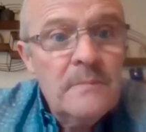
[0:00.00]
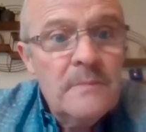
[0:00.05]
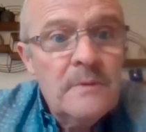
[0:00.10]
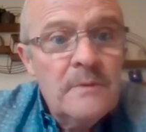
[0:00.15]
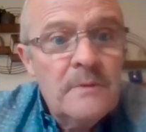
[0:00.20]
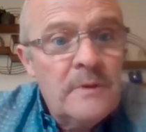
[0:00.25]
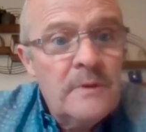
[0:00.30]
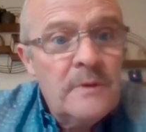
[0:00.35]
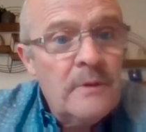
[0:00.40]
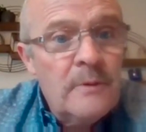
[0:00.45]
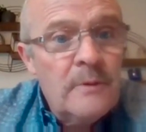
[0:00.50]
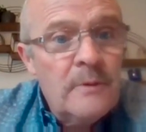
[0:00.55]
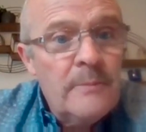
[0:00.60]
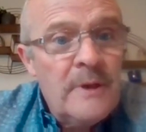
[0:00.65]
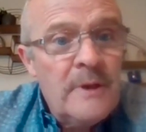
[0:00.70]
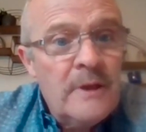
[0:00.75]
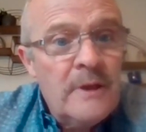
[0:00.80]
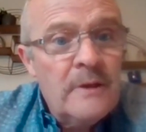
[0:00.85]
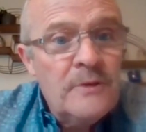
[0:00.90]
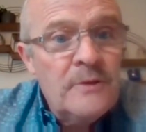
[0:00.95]
Do you know what I
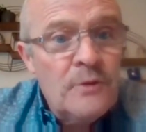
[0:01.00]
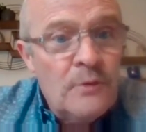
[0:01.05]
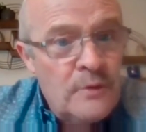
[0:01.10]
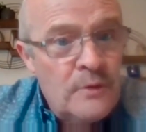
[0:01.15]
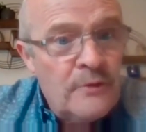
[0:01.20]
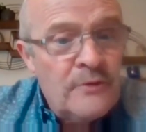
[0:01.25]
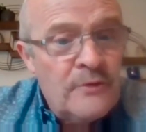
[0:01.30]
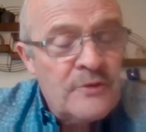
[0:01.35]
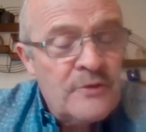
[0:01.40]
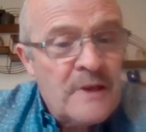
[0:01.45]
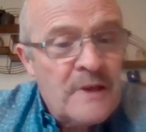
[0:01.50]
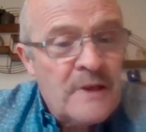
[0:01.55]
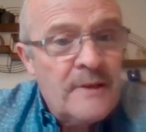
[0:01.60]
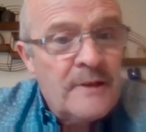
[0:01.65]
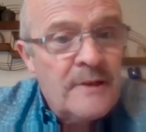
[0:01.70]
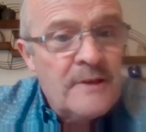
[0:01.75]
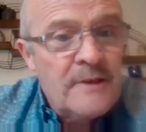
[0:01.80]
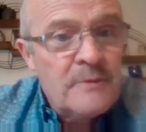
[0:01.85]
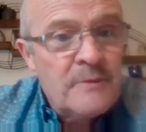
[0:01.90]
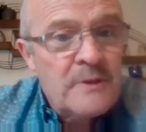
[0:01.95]
mean? You would understand
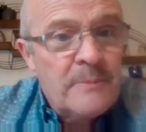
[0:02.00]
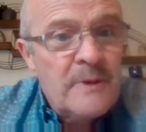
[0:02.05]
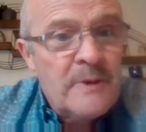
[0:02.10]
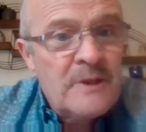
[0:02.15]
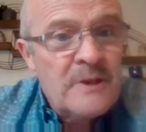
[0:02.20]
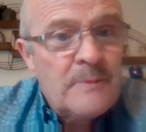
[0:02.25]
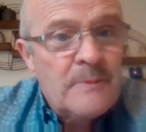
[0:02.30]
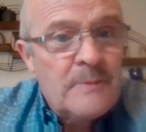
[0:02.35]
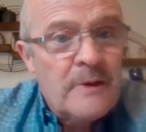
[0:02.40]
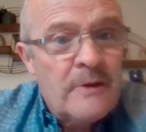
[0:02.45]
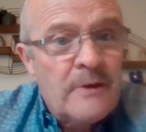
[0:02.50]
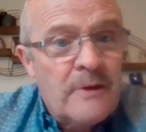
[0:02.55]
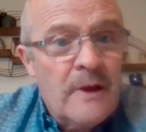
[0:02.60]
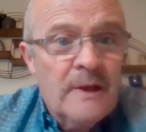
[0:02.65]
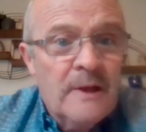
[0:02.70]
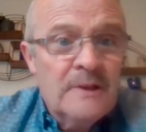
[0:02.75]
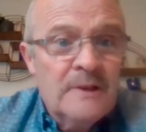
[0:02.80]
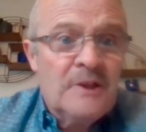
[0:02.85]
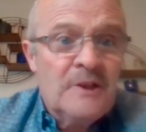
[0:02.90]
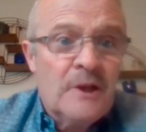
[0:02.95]
that now as a bass player.
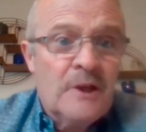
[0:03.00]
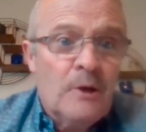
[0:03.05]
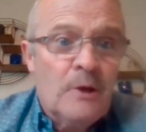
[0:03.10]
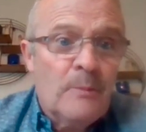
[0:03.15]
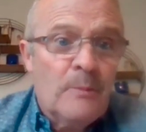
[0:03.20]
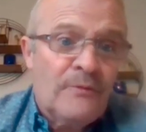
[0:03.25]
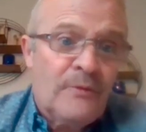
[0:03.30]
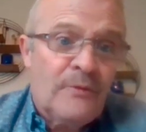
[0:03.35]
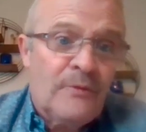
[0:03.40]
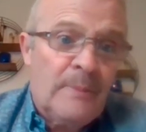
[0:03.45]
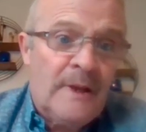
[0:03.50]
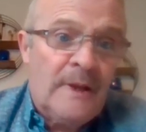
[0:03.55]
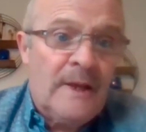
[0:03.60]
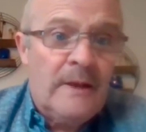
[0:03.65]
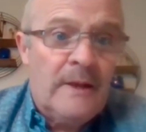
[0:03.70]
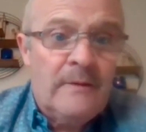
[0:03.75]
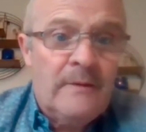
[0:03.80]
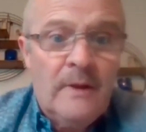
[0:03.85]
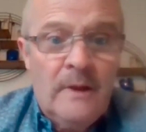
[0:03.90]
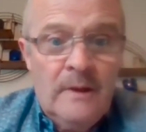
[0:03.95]
Say, coming from
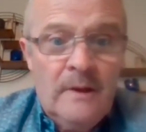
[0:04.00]
playing